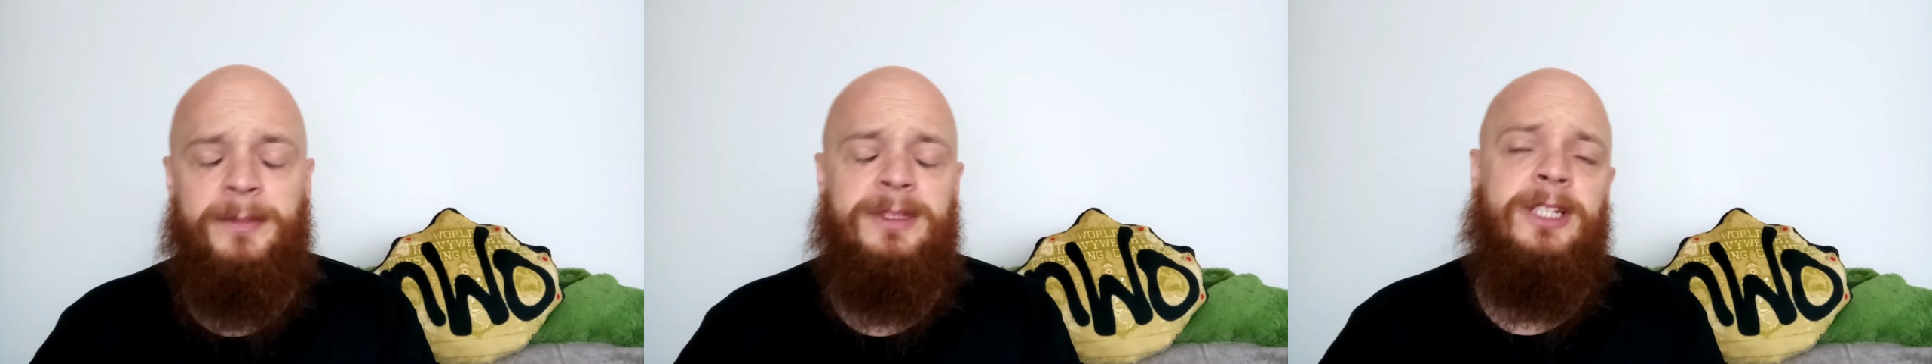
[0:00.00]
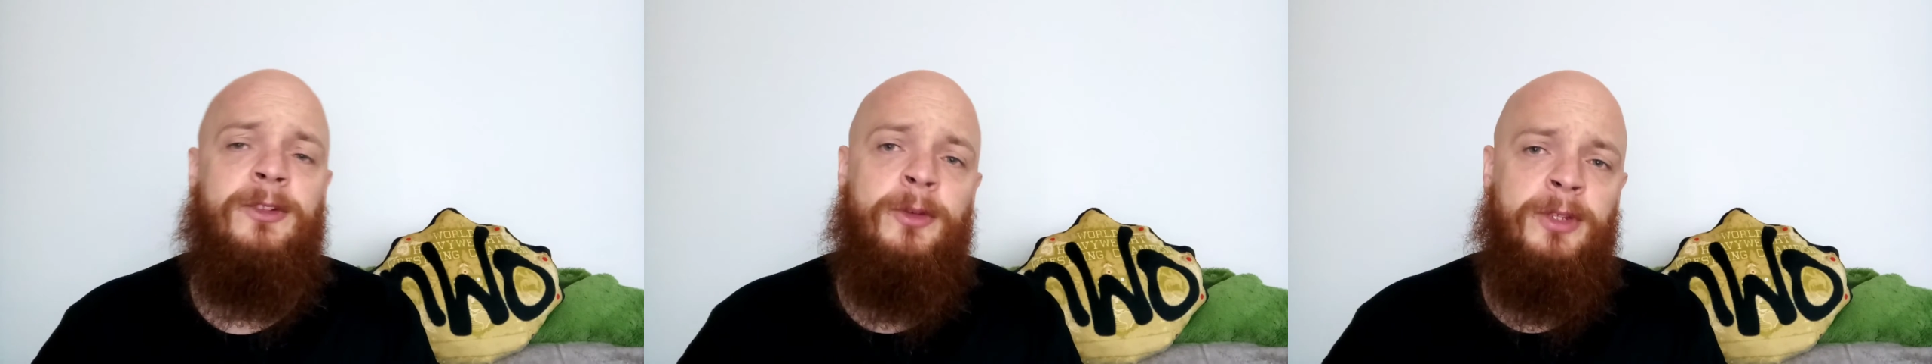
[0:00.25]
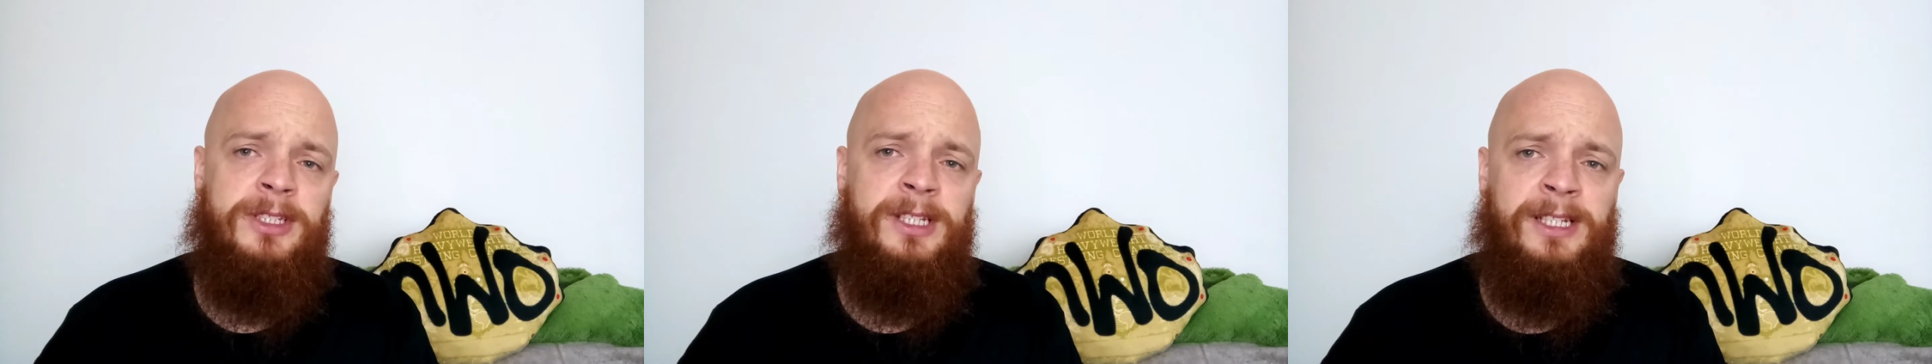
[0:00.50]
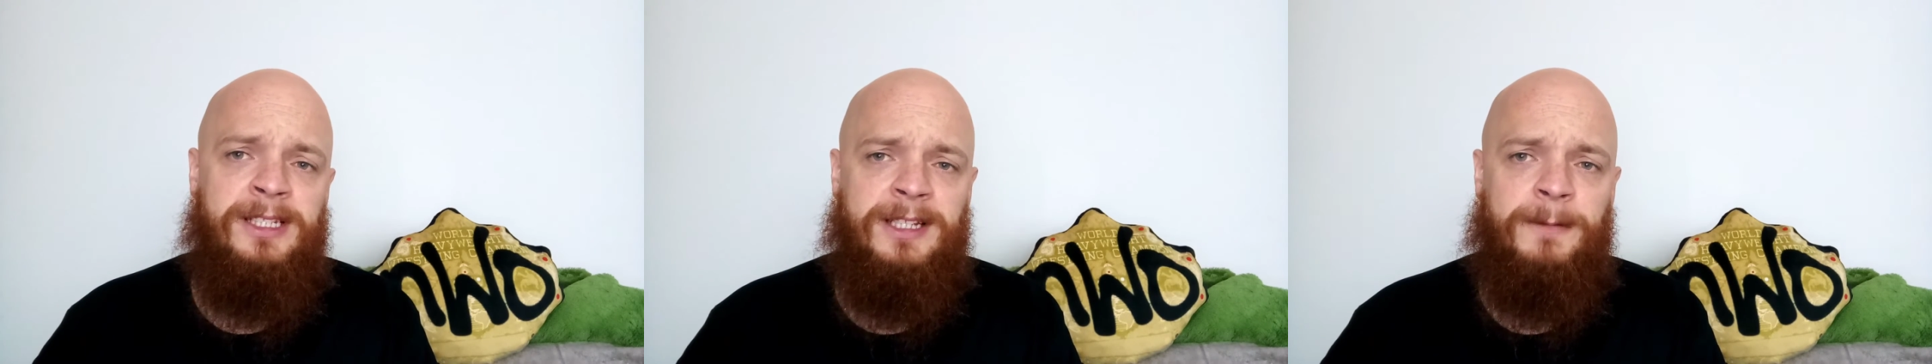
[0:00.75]
It's a new
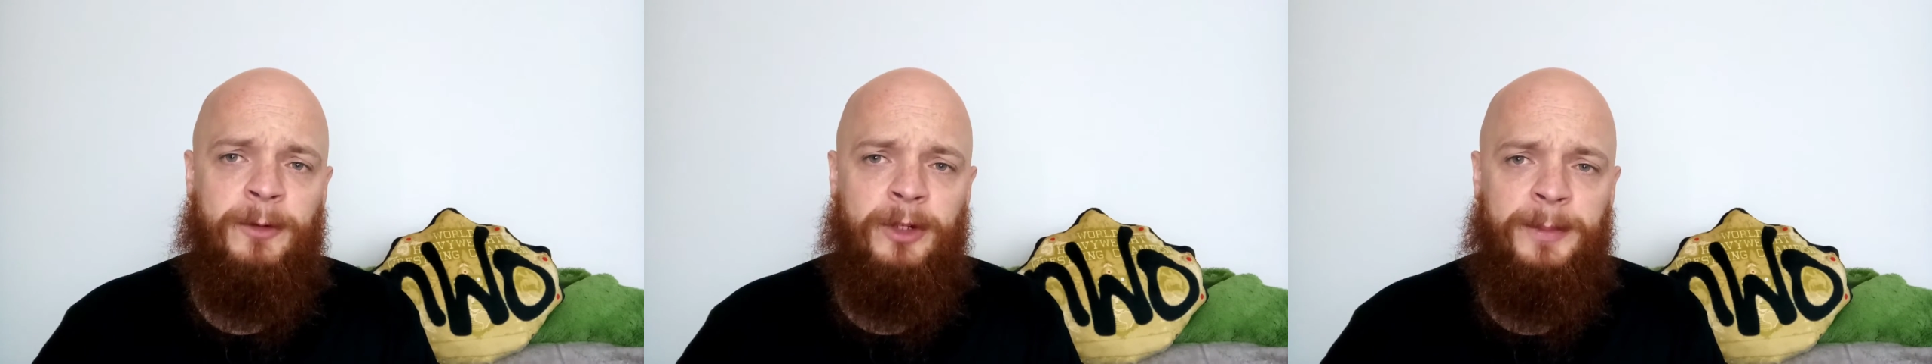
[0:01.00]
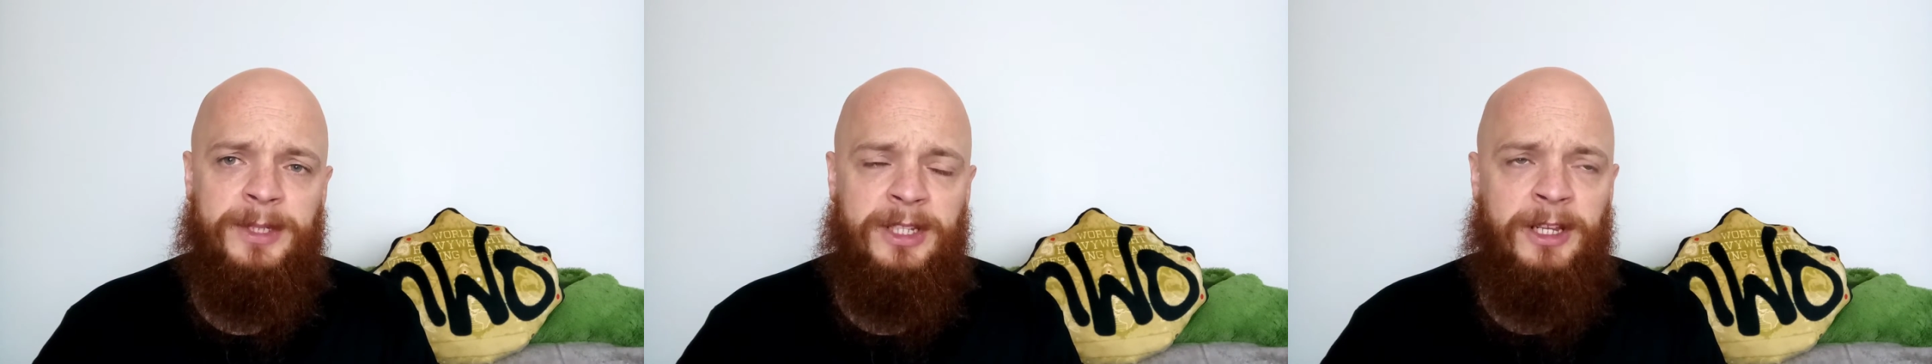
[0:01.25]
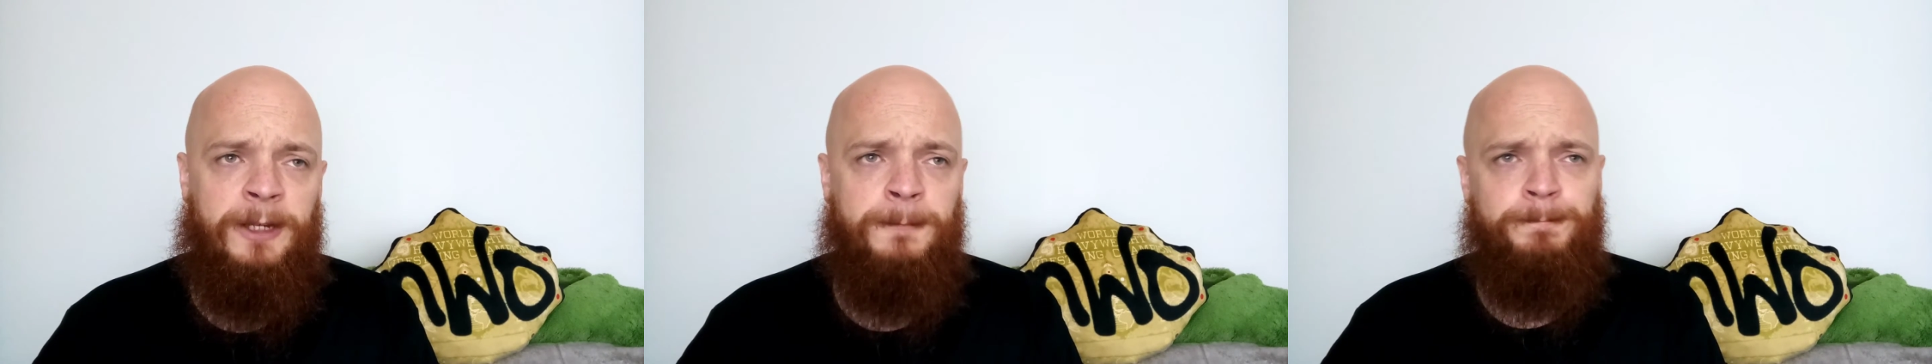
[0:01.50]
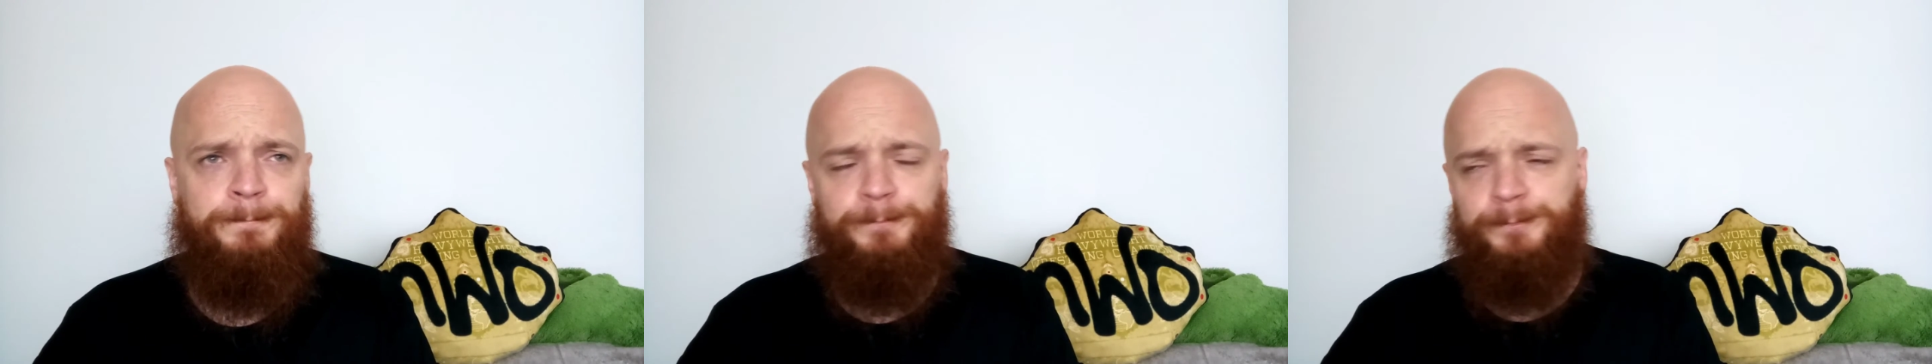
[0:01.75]
series that I'm going to be
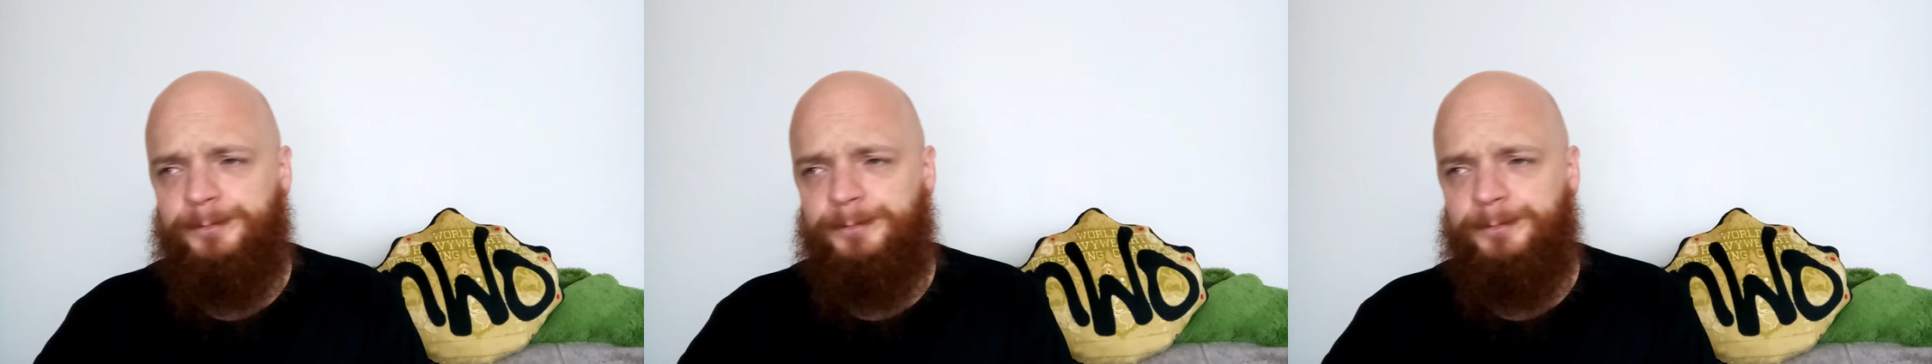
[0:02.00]
starting.